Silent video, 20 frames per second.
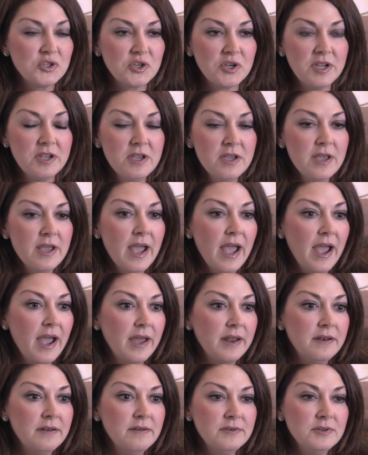She
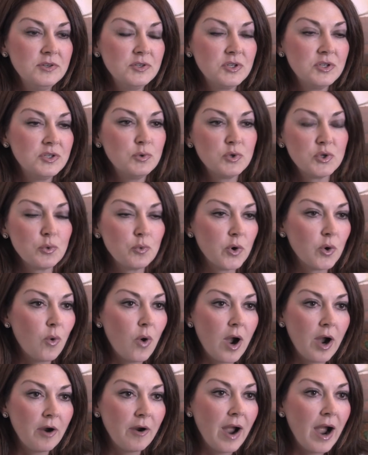had to
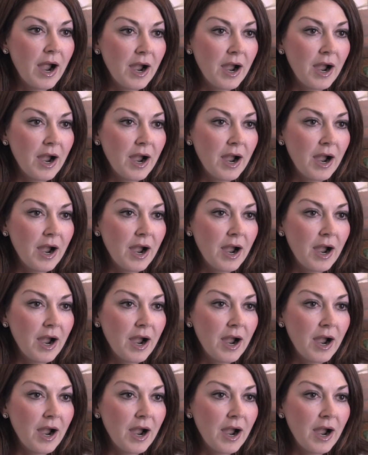require